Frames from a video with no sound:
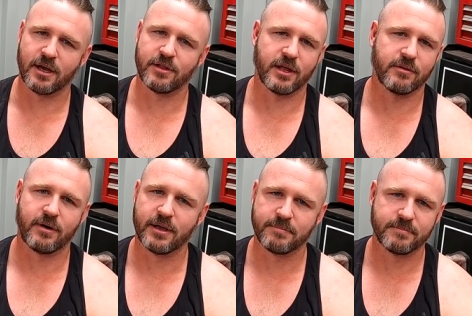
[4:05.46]
go the other
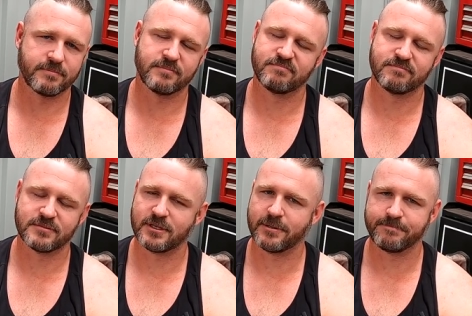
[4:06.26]
way.
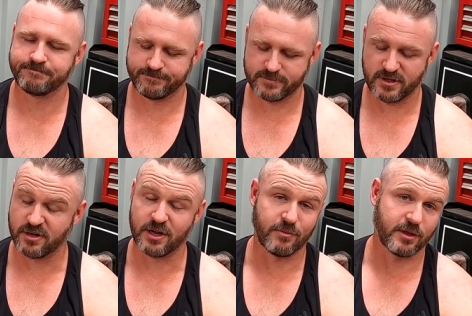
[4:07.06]
So I
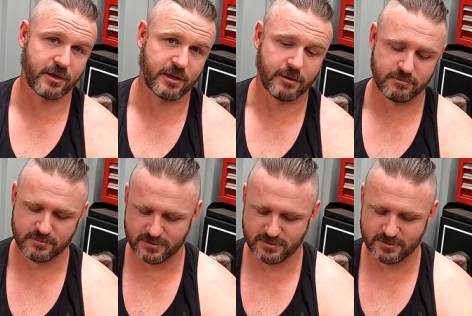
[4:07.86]
don't know where they go